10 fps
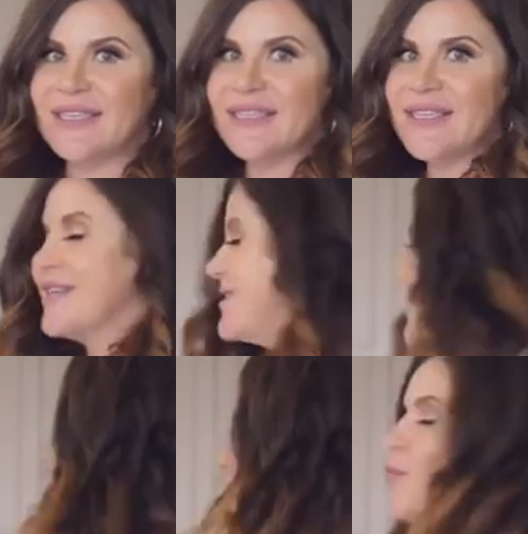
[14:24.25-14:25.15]
to this
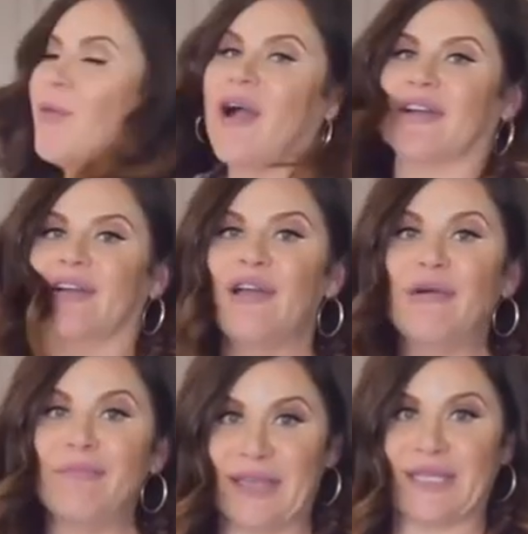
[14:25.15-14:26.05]
acidic water
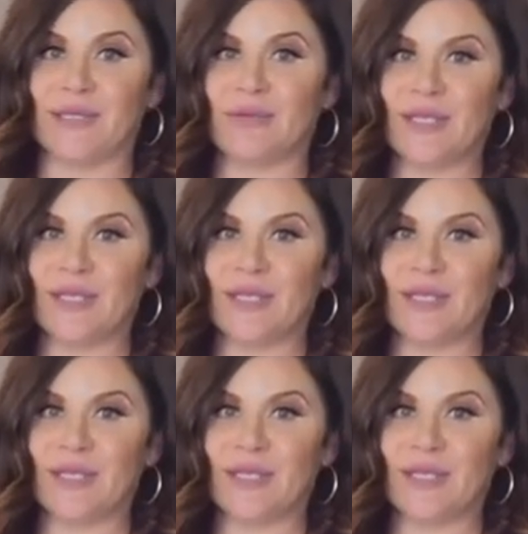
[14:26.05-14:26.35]
mixed